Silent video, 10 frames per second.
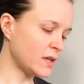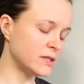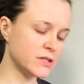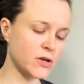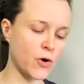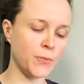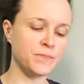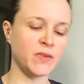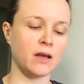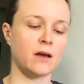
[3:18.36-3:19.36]
So
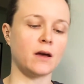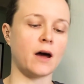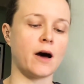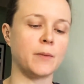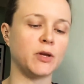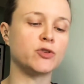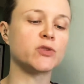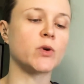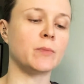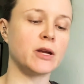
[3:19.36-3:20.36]
you just
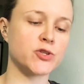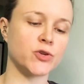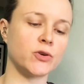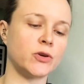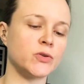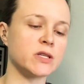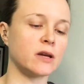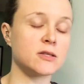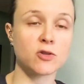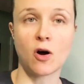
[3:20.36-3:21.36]
want to make sure you're using a
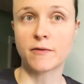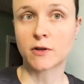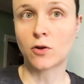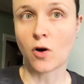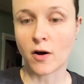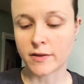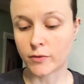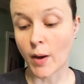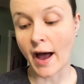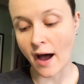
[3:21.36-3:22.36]
soft cloth. If
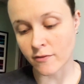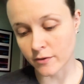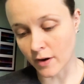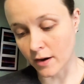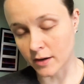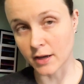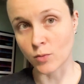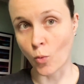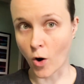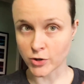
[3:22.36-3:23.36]
you have a
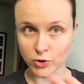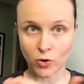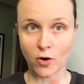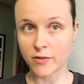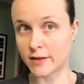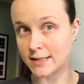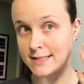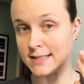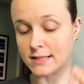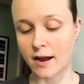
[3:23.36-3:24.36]
washcloth that is
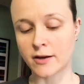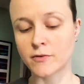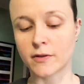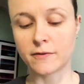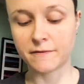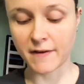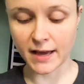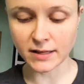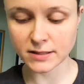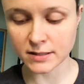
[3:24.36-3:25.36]
designed for the
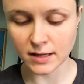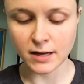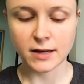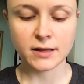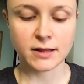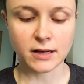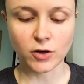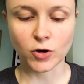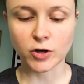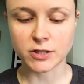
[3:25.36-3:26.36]
face, then
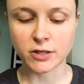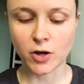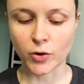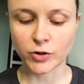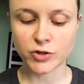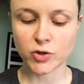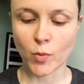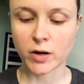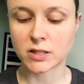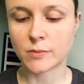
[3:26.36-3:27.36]
you're good to go. You just don't
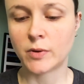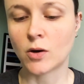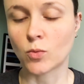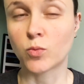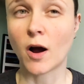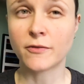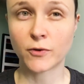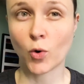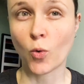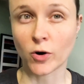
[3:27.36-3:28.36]
want it to be a rough,
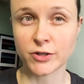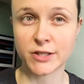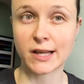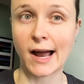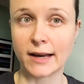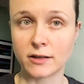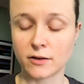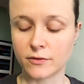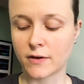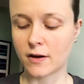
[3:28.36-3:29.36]
coarse kind
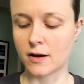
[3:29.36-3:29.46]
of